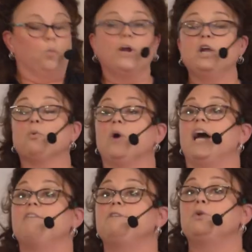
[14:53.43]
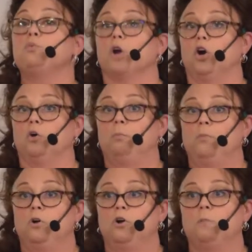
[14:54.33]
When he arrived in Rome,
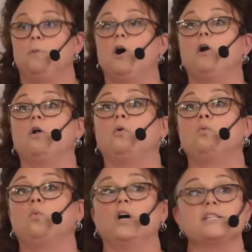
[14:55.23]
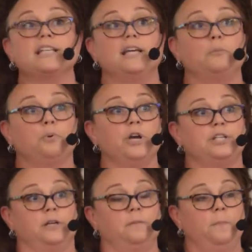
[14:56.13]
Paul was in
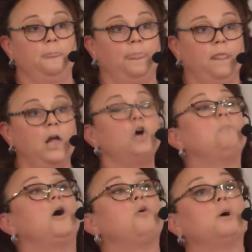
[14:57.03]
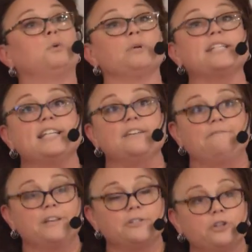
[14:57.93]
prison. Paul would receive
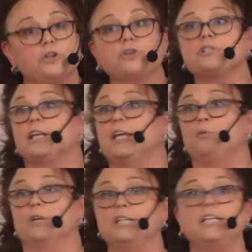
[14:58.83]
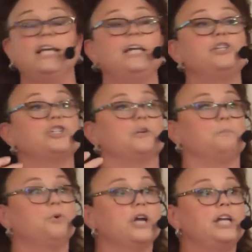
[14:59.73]
visitors and he would teach and
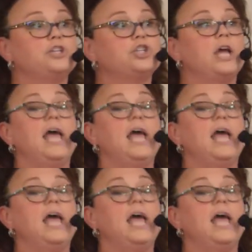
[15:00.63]
preach.